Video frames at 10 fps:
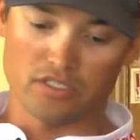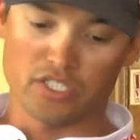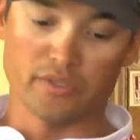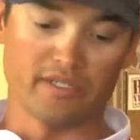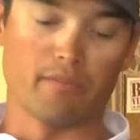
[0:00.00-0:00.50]

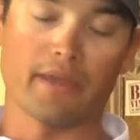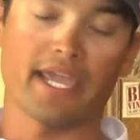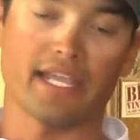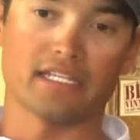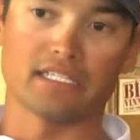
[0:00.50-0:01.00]
your
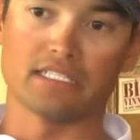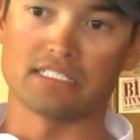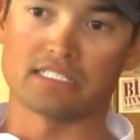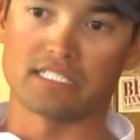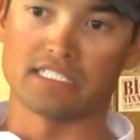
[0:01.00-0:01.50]
bait
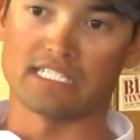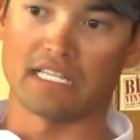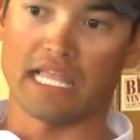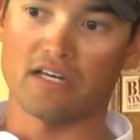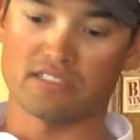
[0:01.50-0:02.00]
is it
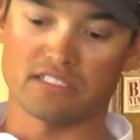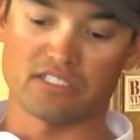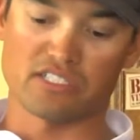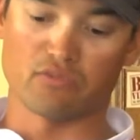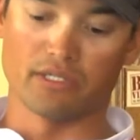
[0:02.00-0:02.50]
allows it
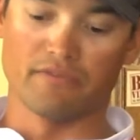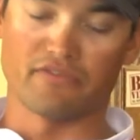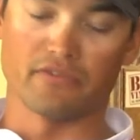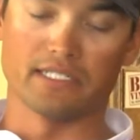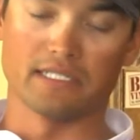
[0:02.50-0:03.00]
to swim
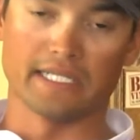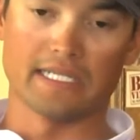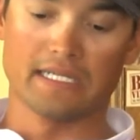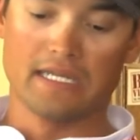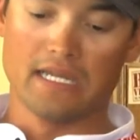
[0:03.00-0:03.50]
freely.
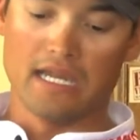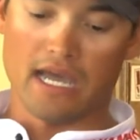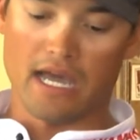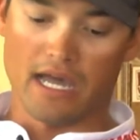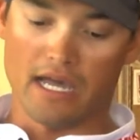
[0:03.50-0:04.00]

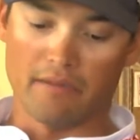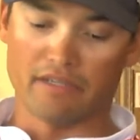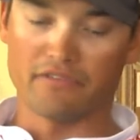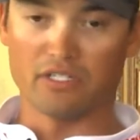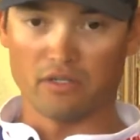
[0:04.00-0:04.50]

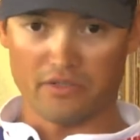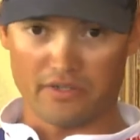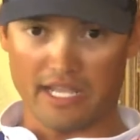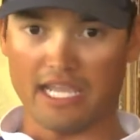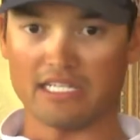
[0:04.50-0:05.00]
If you go with
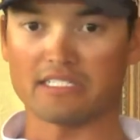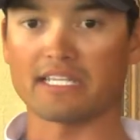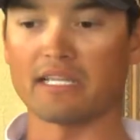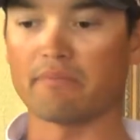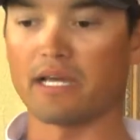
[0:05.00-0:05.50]
your 8 and
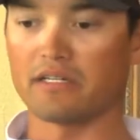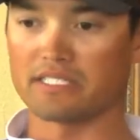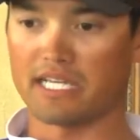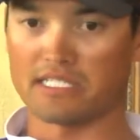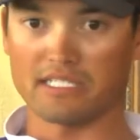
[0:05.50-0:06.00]

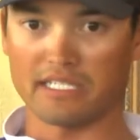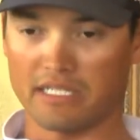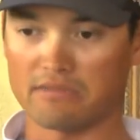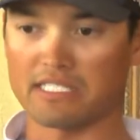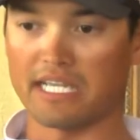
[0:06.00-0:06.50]
10-pound test, like
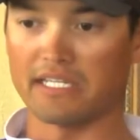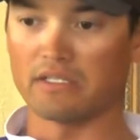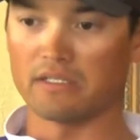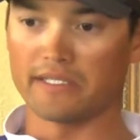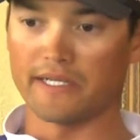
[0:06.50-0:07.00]
I was saying
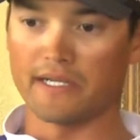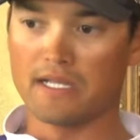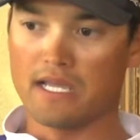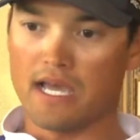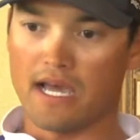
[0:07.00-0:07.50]
earlier,
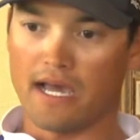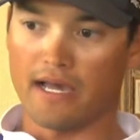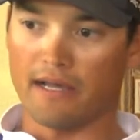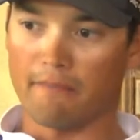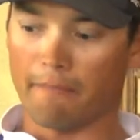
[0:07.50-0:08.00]

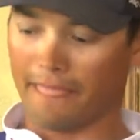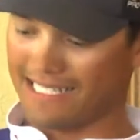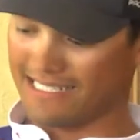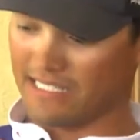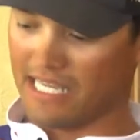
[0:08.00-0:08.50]

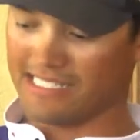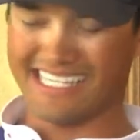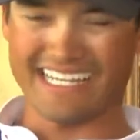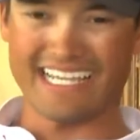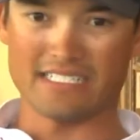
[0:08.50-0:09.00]
as
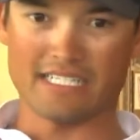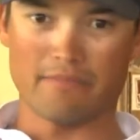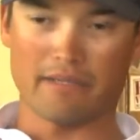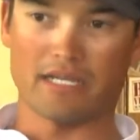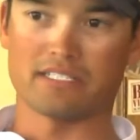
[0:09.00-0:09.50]
that 8 and
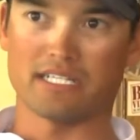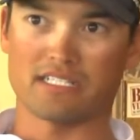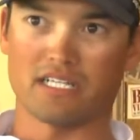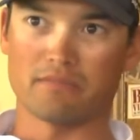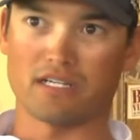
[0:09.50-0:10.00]
10-pound
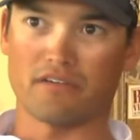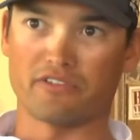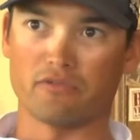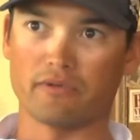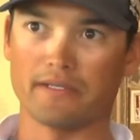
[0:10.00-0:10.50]
test comes off
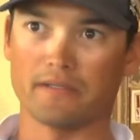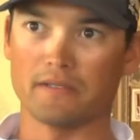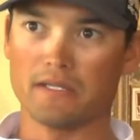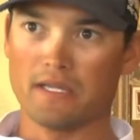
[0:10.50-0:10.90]
your reel,